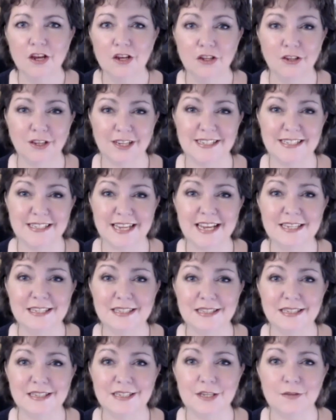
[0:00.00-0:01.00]
You can test
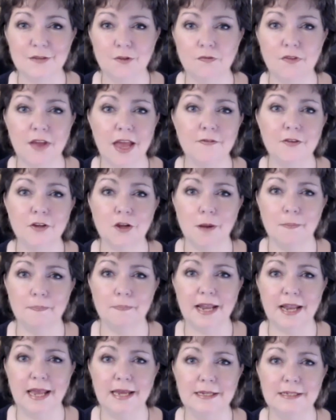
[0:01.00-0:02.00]
this if you've ever
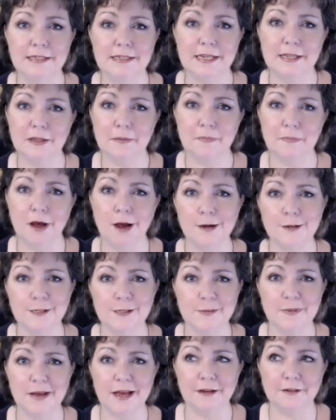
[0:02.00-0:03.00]
complained in the past
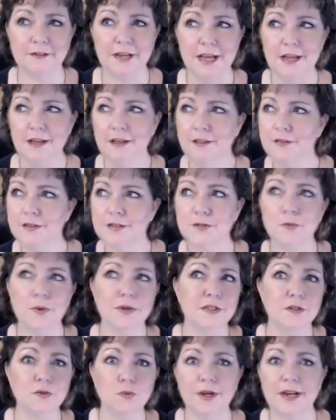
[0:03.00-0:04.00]
about this
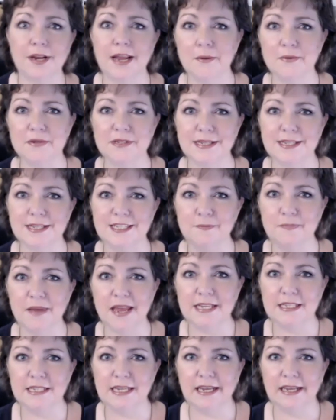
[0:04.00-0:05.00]
wasn't what I was
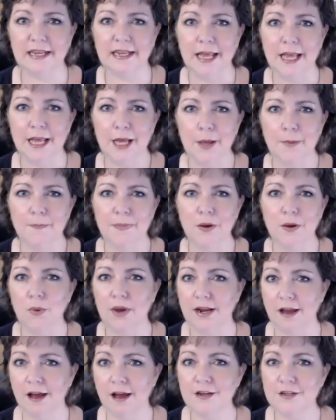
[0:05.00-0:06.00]
expecting, but
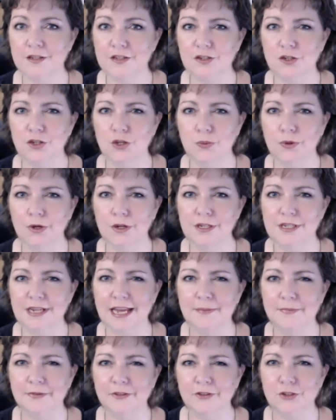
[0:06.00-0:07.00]
when asked, you weren't
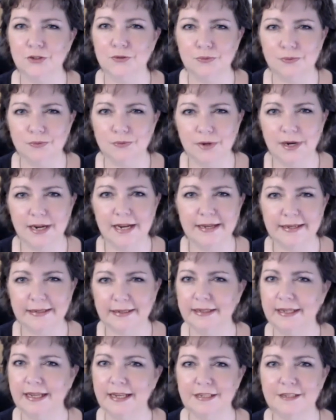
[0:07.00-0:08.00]
able to really
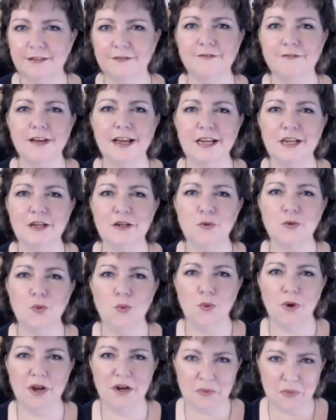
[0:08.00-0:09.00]
clearly define
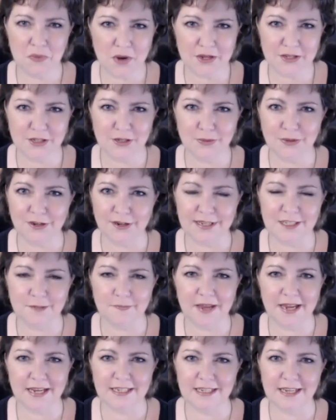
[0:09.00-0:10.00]
what it was you were
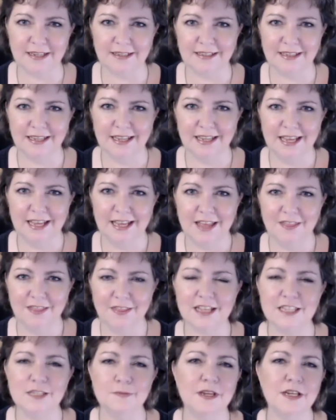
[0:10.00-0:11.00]
expecting.
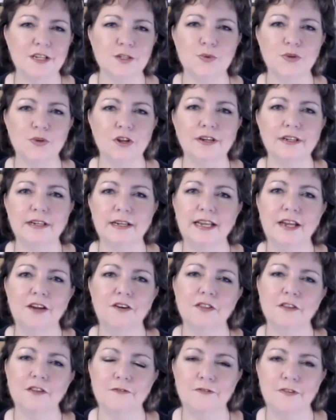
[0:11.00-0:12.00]
That's because we're not clear
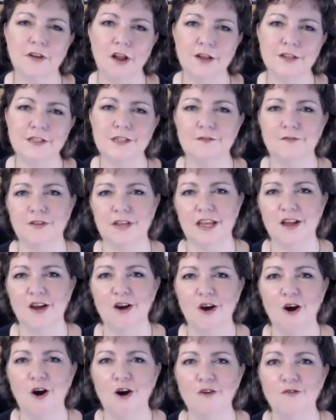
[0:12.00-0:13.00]
on the philosophy
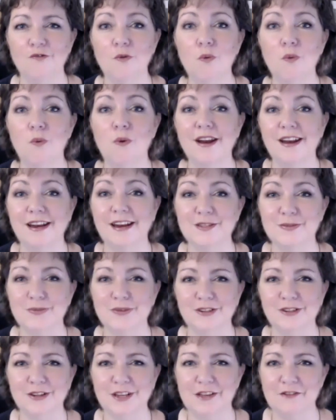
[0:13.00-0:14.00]
of what it is we're
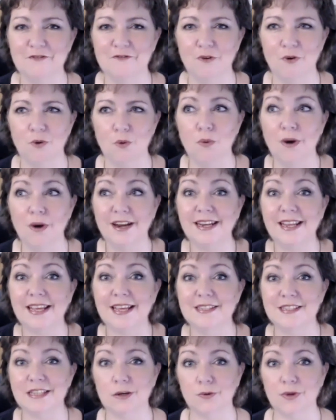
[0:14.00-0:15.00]
looking for, what it
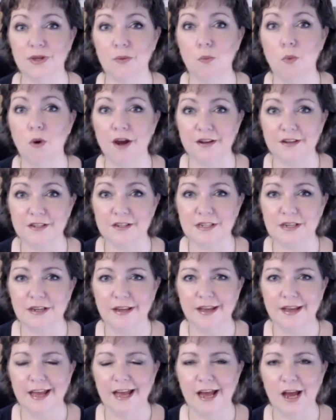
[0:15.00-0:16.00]
is that we want,
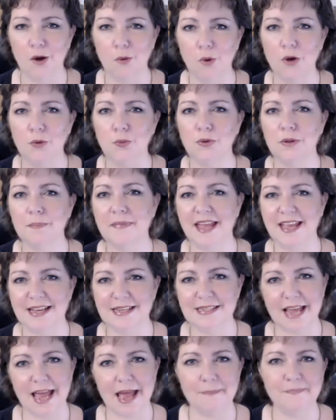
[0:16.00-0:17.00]
what will make
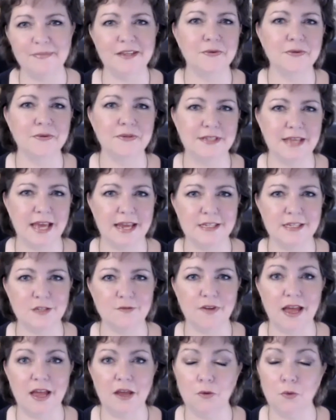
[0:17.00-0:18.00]
us happy or
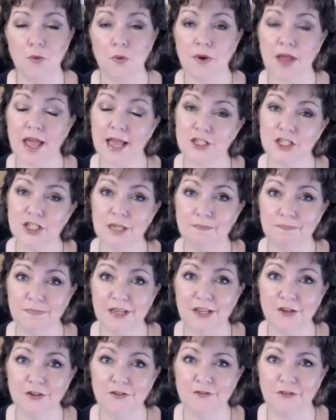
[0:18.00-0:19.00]
satisfied or actually be
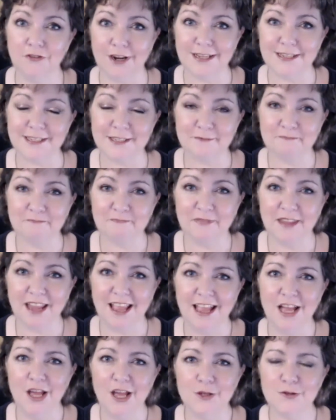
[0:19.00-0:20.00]
good for us.
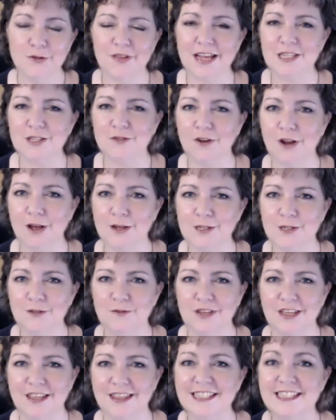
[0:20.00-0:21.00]
So that's
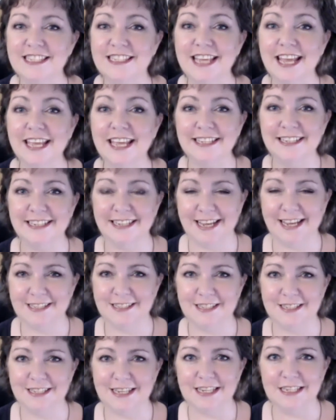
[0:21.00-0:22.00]
philosophy. The second
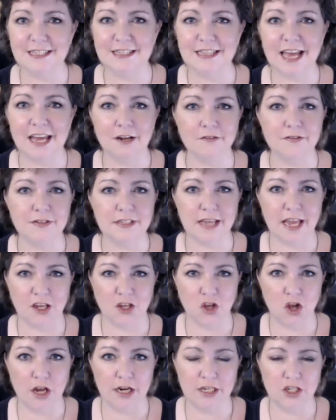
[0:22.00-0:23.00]
lens is that of
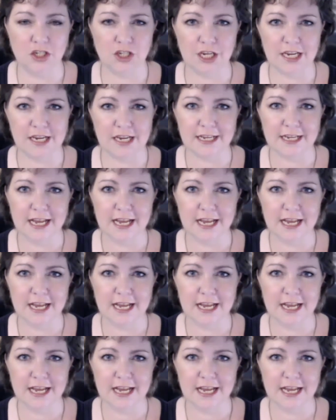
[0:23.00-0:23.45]
psychology.